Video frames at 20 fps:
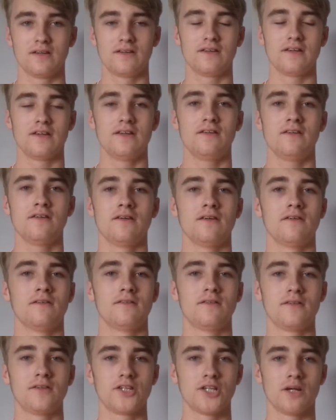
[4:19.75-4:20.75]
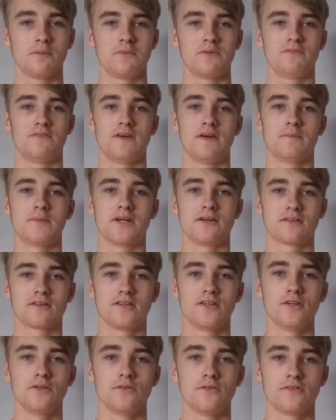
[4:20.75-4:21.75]
that the German
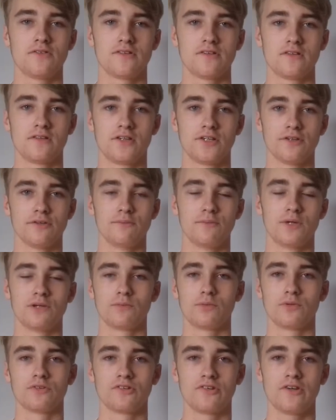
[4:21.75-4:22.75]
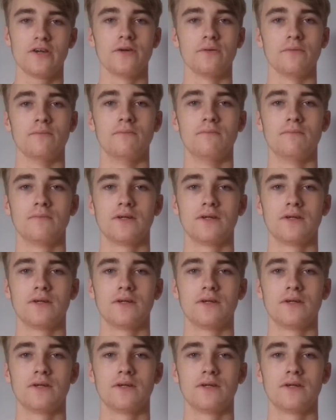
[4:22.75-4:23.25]
Wehrmacht used during World War II.